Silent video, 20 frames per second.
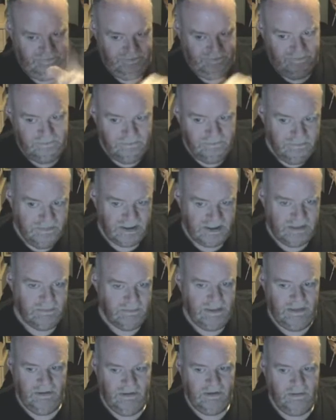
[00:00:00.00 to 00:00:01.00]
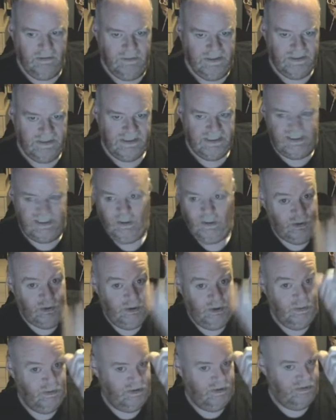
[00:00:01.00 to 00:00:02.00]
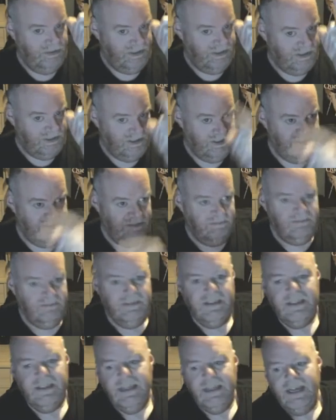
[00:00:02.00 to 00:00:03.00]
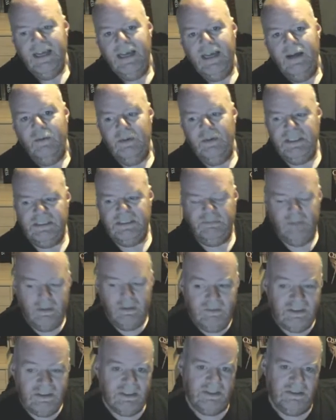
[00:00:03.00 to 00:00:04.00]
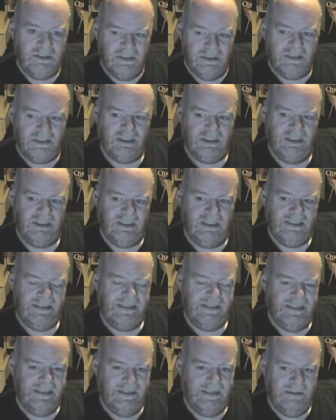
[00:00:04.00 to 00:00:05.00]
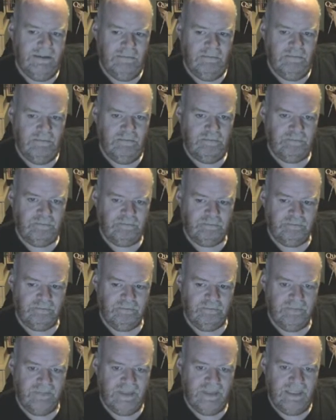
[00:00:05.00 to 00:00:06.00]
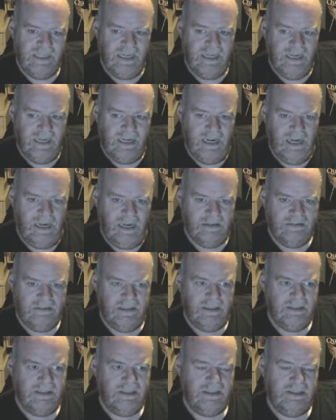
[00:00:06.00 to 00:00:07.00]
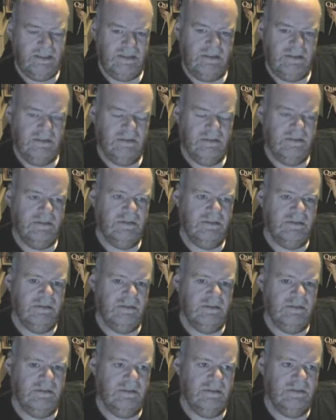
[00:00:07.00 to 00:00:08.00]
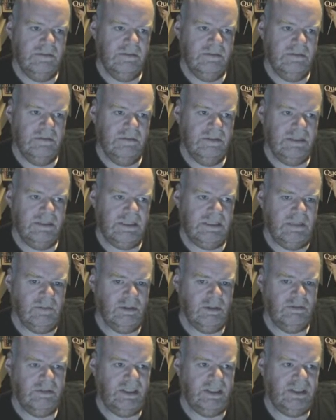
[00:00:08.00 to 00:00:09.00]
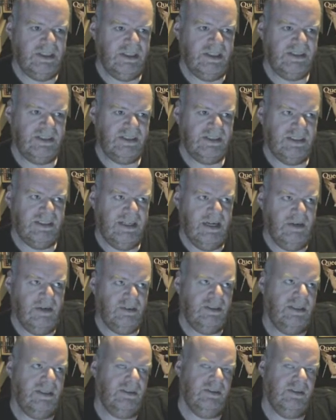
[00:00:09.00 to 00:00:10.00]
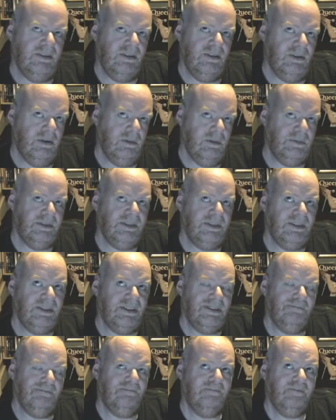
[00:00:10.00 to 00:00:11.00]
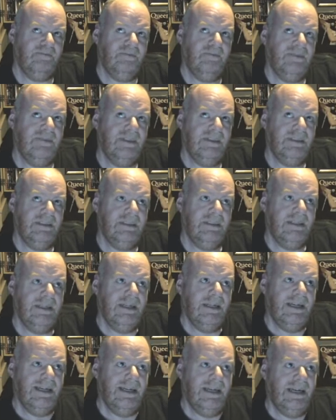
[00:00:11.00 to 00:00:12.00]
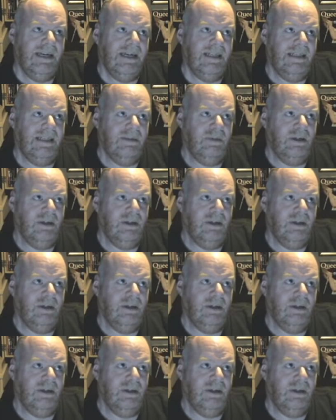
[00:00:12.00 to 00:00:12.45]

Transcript: Mr. Metal will come on and say, "Don't you criticise." Well, his movies are good actually. I think Devil's Rejects, House of Thousand Corpses, they were